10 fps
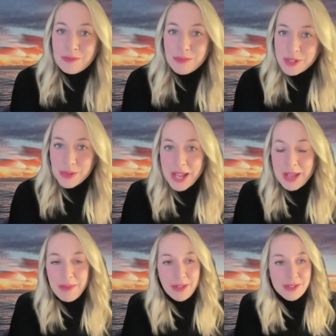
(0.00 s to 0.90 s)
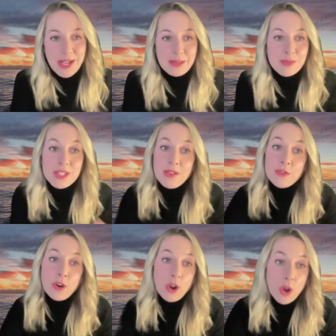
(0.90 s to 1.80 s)
We've been talking about the Tasman Sea
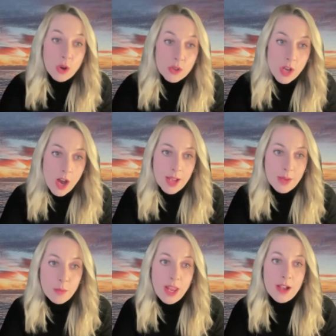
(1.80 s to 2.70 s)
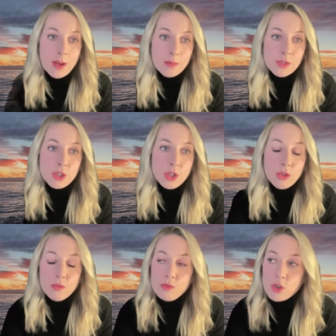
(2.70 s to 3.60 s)
for a long time when it comes
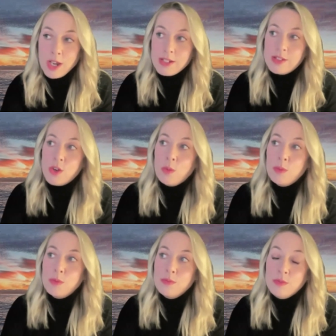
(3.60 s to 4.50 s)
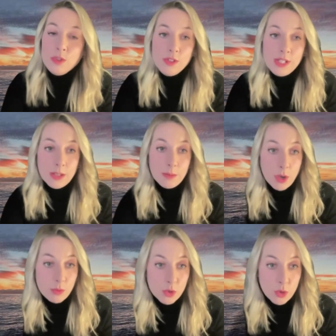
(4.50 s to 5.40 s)
to trying to stop New Zealand
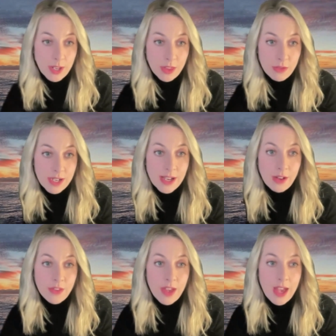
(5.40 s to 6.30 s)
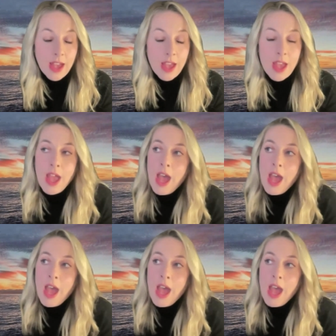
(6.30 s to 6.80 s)
bottom trawling threat out there.